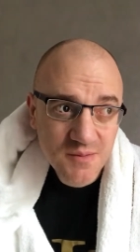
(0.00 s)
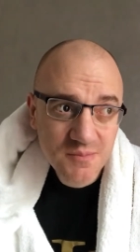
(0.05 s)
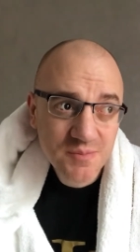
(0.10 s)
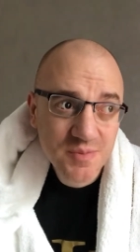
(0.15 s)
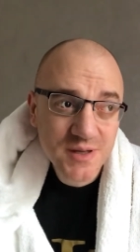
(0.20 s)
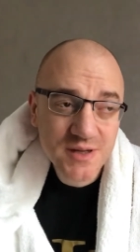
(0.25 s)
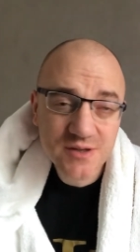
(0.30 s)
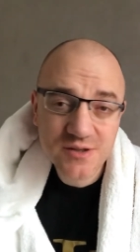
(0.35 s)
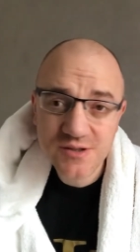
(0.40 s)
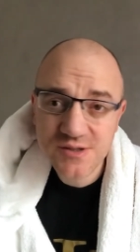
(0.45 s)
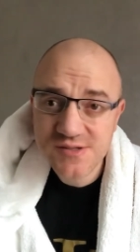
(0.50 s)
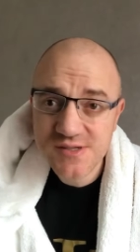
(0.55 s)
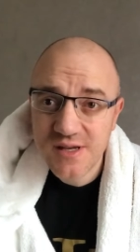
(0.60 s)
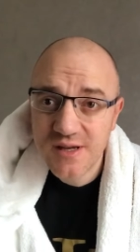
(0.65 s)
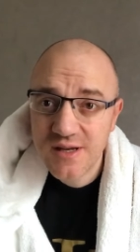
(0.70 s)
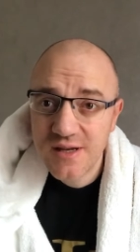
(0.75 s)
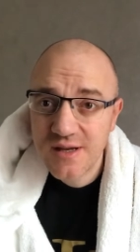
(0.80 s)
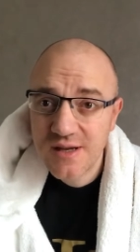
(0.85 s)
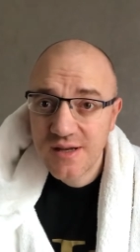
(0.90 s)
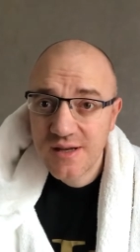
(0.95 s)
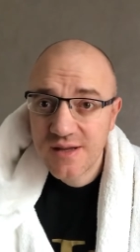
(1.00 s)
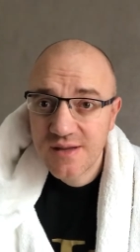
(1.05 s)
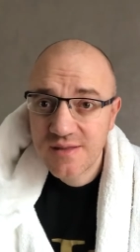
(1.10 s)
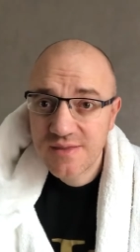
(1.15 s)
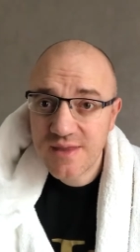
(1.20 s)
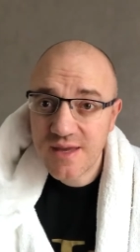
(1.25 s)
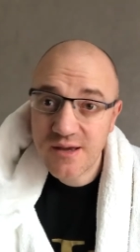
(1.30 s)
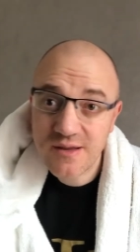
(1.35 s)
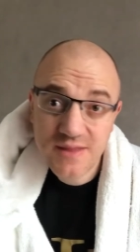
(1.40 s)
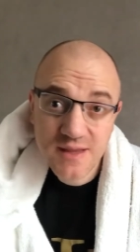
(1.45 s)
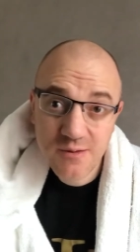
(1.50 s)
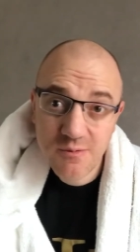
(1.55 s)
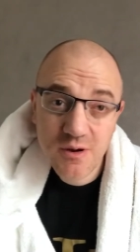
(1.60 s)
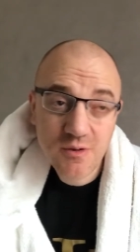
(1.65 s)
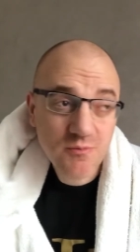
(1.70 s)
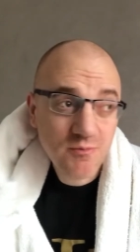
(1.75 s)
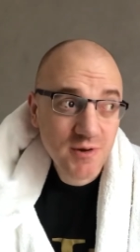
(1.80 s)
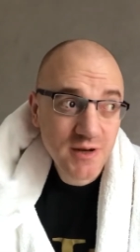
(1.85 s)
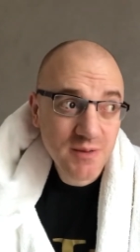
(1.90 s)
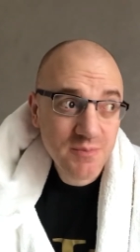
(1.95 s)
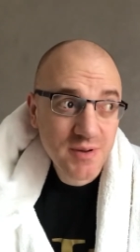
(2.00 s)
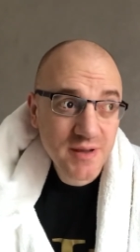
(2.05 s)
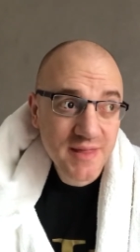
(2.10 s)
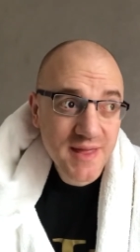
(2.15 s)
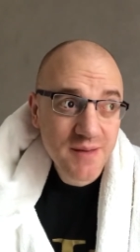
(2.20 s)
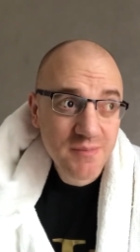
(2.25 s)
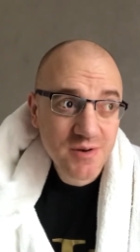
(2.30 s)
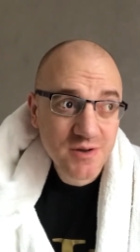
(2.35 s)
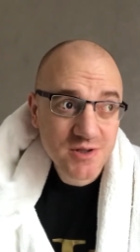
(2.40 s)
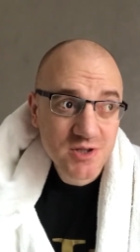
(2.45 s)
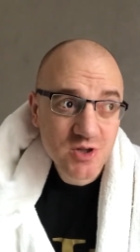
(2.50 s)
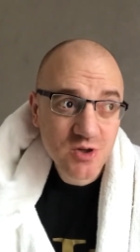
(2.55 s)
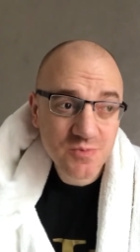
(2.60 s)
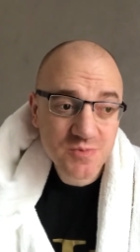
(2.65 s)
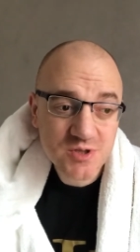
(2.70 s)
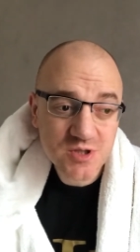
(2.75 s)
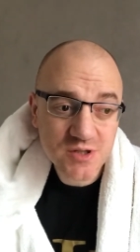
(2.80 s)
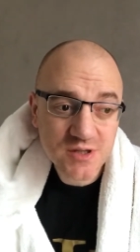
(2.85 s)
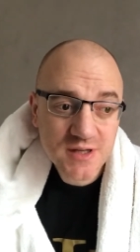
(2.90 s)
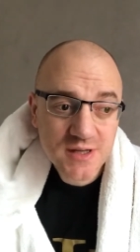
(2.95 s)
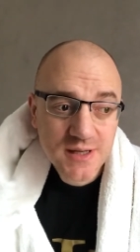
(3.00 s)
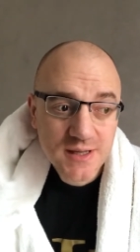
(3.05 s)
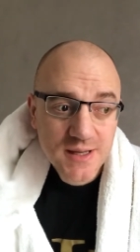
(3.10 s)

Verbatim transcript: because there, there won't really be that much option.